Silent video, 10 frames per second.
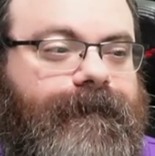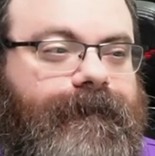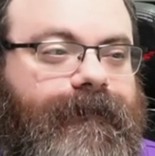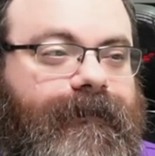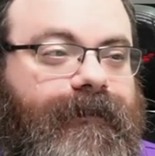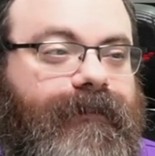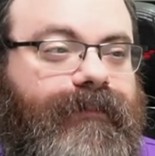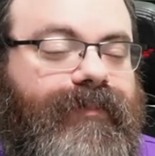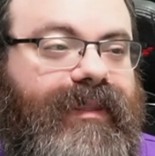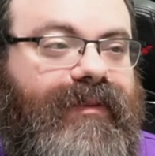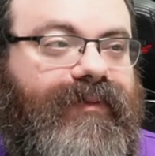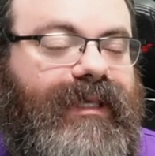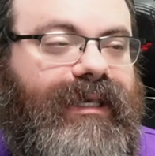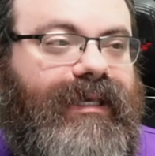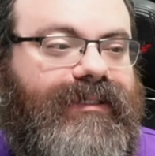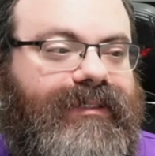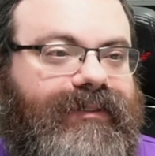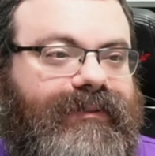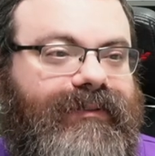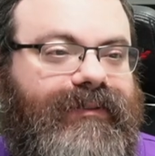No, and then the eight.
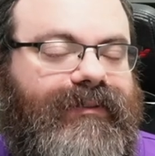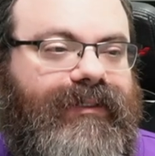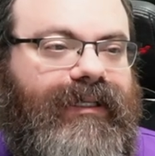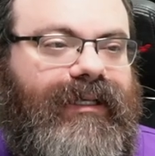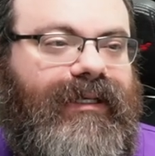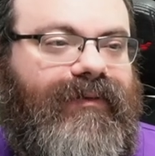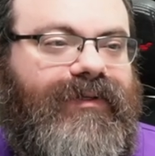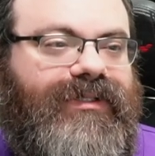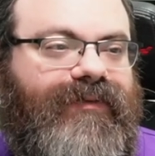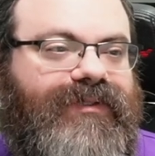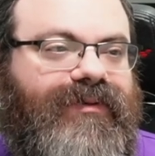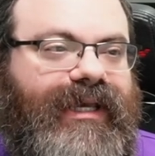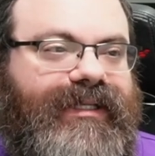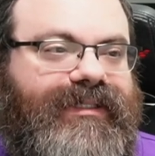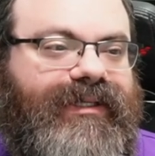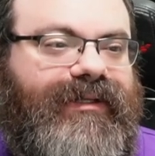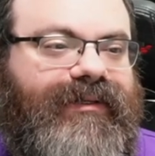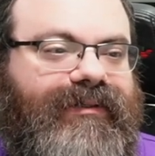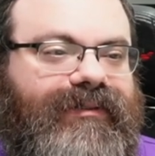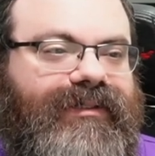We do have two eights
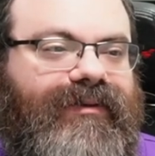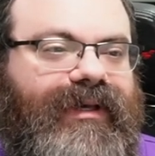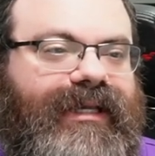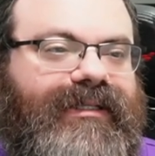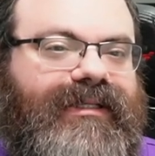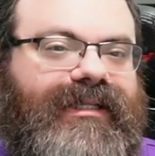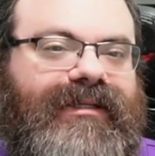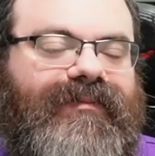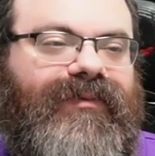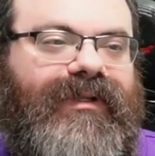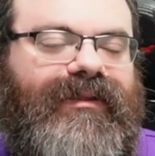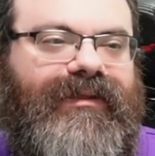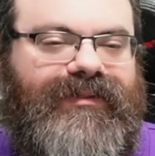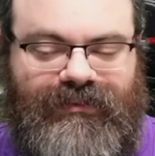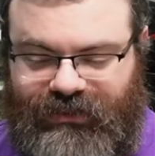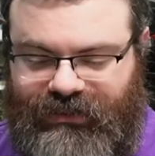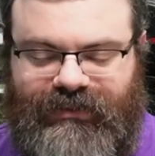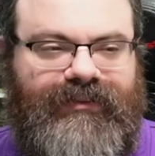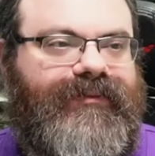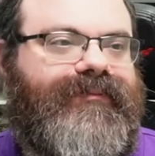here, so eight does end in one of these three.
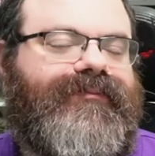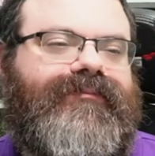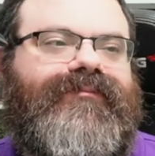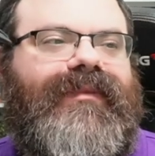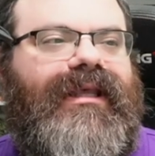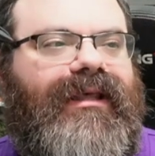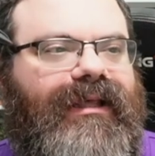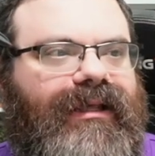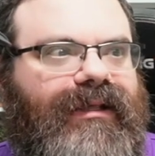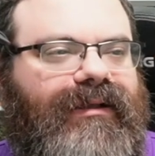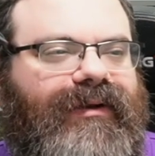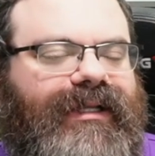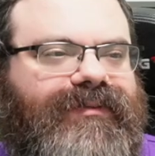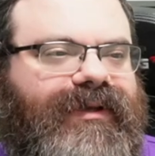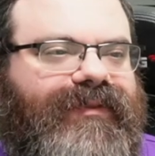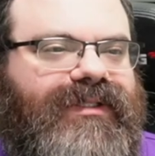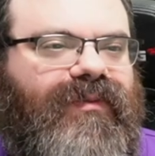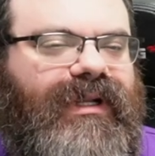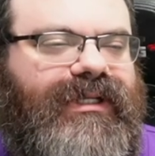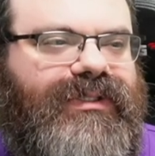All right, we have this
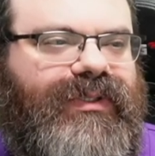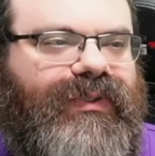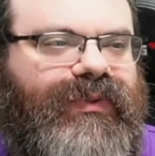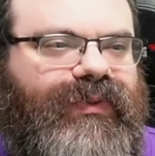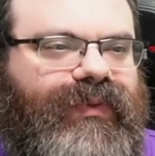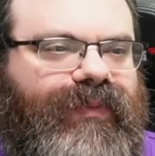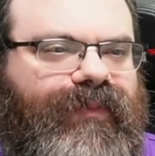one and two.